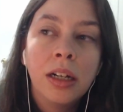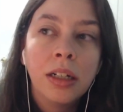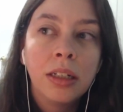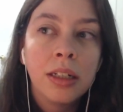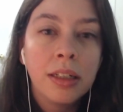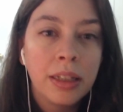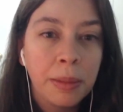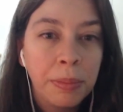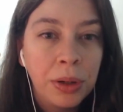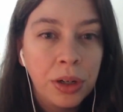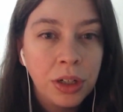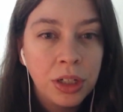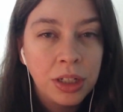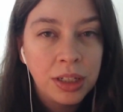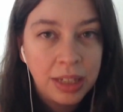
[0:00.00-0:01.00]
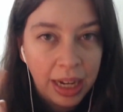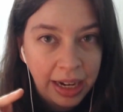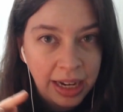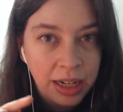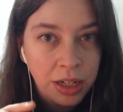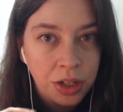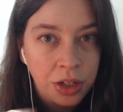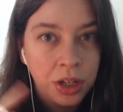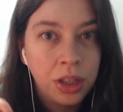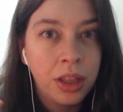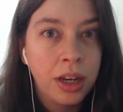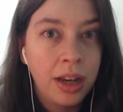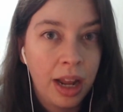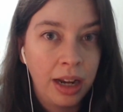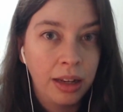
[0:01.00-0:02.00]
December 2nd to the
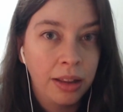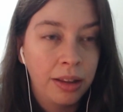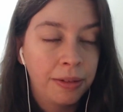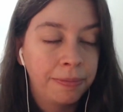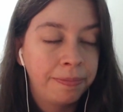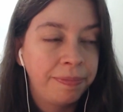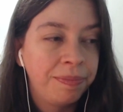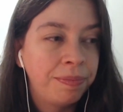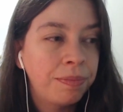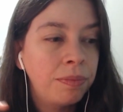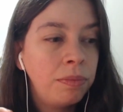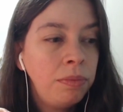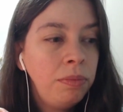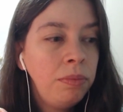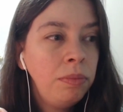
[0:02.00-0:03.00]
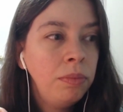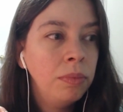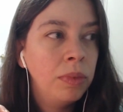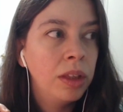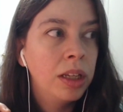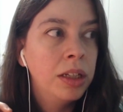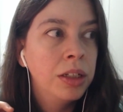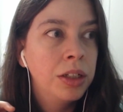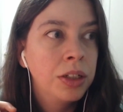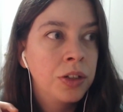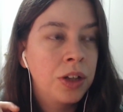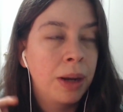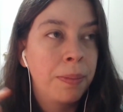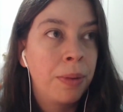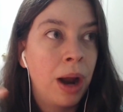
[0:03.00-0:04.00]
9th.
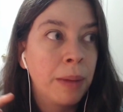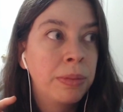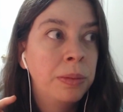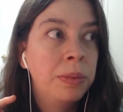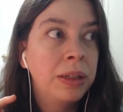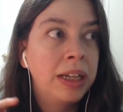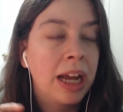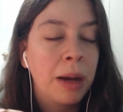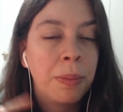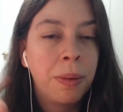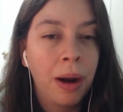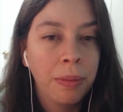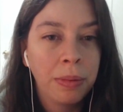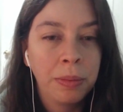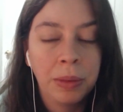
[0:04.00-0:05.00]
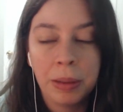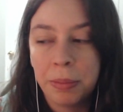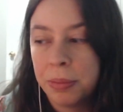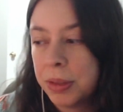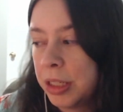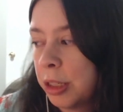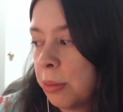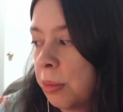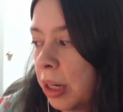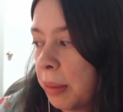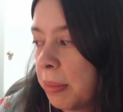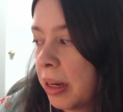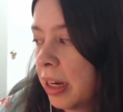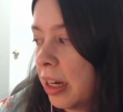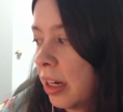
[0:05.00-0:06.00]
So I'll probably still bring
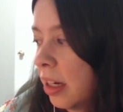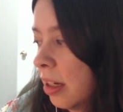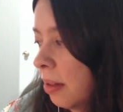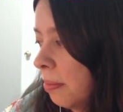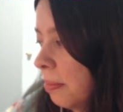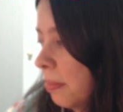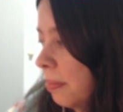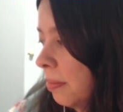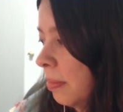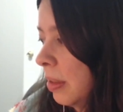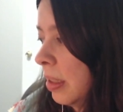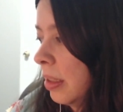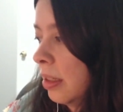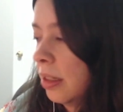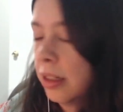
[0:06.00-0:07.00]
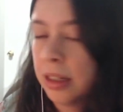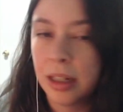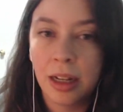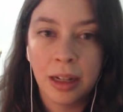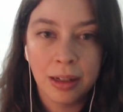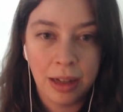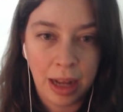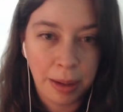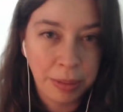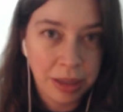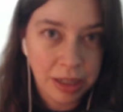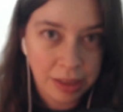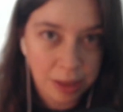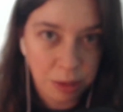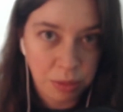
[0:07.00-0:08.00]
my, I'm going
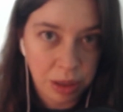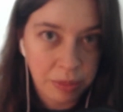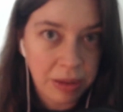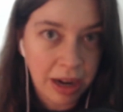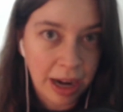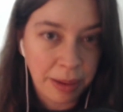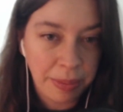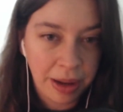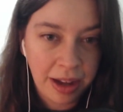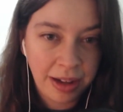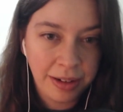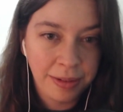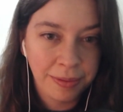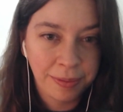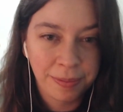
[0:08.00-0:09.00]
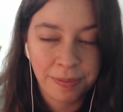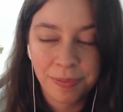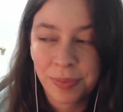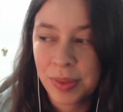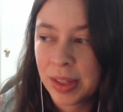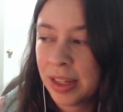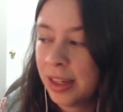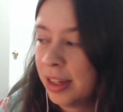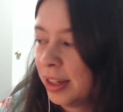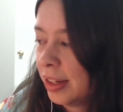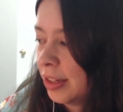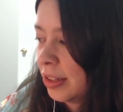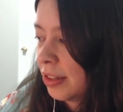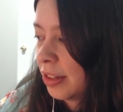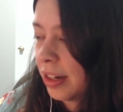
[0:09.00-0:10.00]
to still bring my iPad
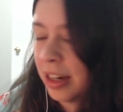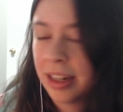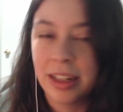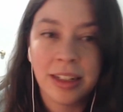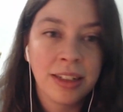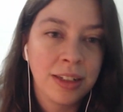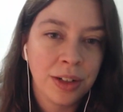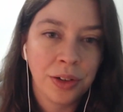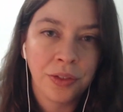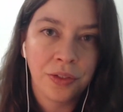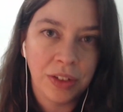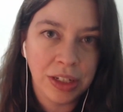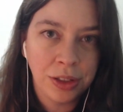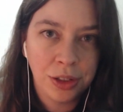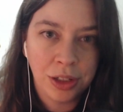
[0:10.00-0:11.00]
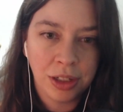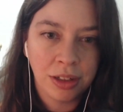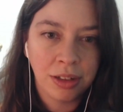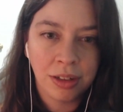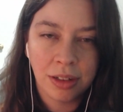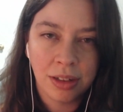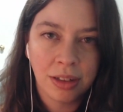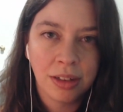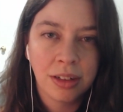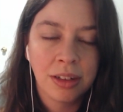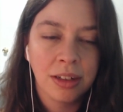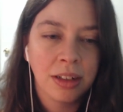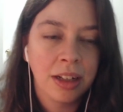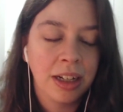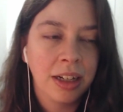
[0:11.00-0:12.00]
so that I can still fish and
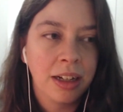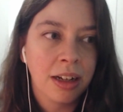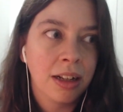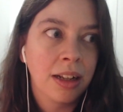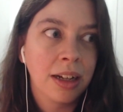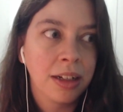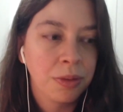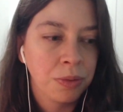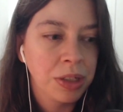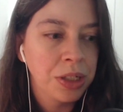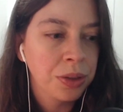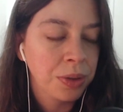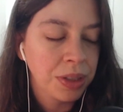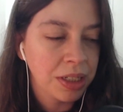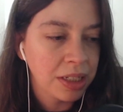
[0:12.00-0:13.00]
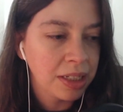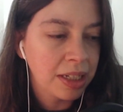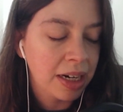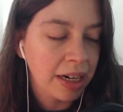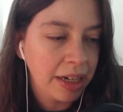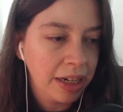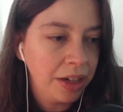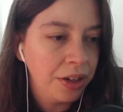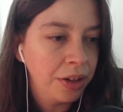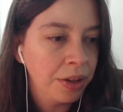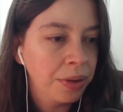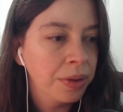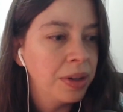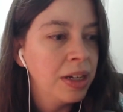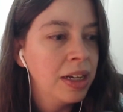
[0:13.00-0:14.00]
like collect resources that I need to.